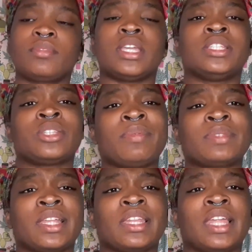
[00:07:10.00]
And so I
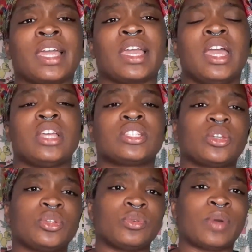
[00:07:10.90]
was all like,
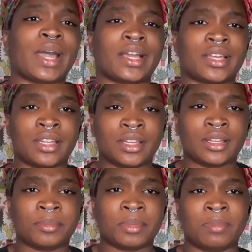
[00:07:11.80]
so do I
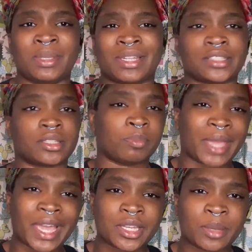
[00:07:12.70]
come and be like the
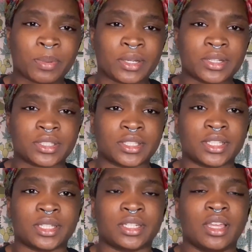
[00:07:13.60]
backup
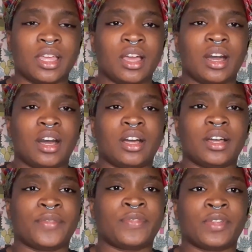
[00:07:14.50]
person
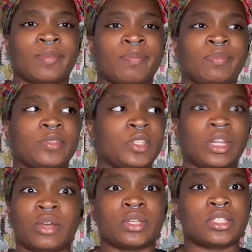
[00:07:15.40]
from,
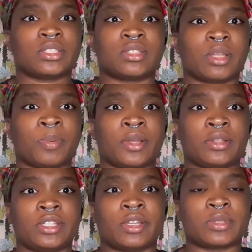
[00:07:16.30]
because
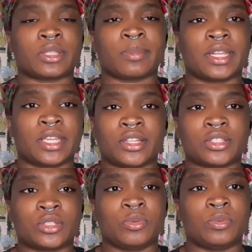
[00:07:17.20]
apparently there was somebody
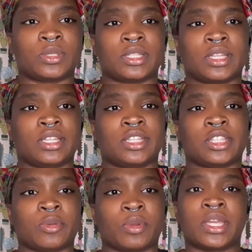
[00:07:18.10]
else who was saying that
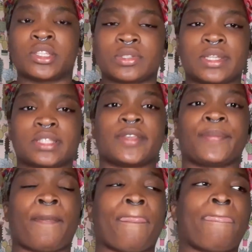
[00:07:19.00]
they were interested.
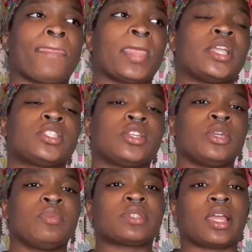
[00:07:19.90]
And so
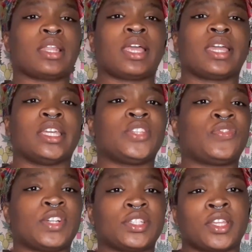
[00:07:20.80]
he was all like, it's
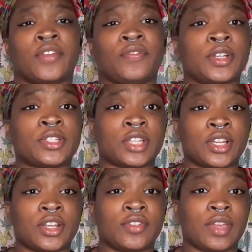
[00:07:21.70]
first come, first
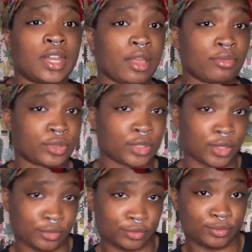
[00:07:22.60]
serve. And I was like,